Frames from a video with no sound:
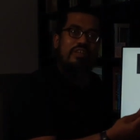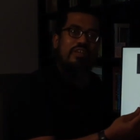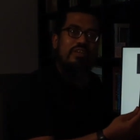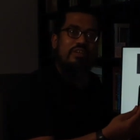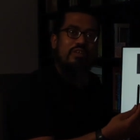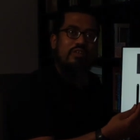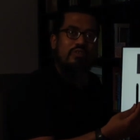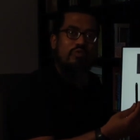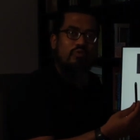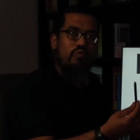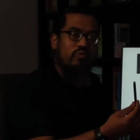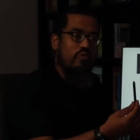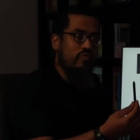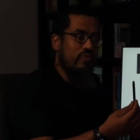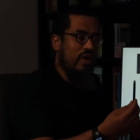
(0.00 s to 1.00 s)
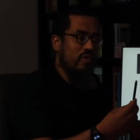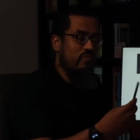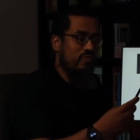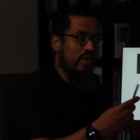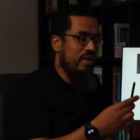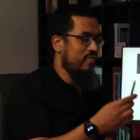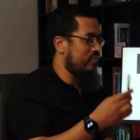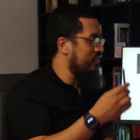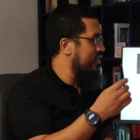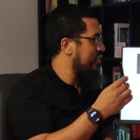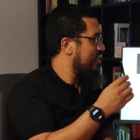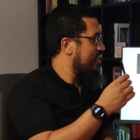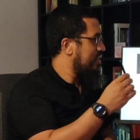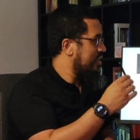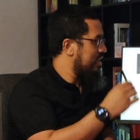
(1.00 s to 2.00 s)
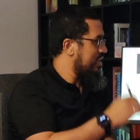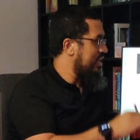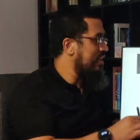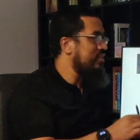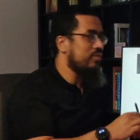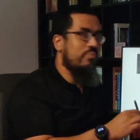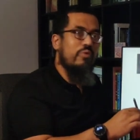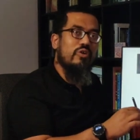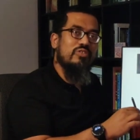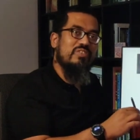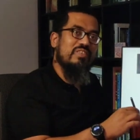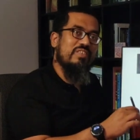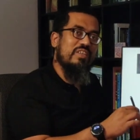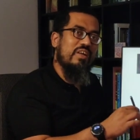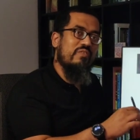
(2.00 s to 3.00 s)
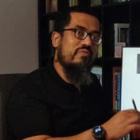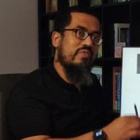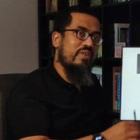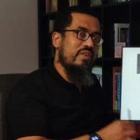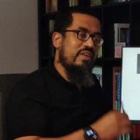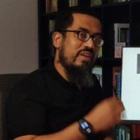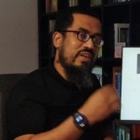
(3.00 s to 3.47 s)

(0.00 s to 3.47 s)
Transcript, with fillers: the TD2455 in the box itself,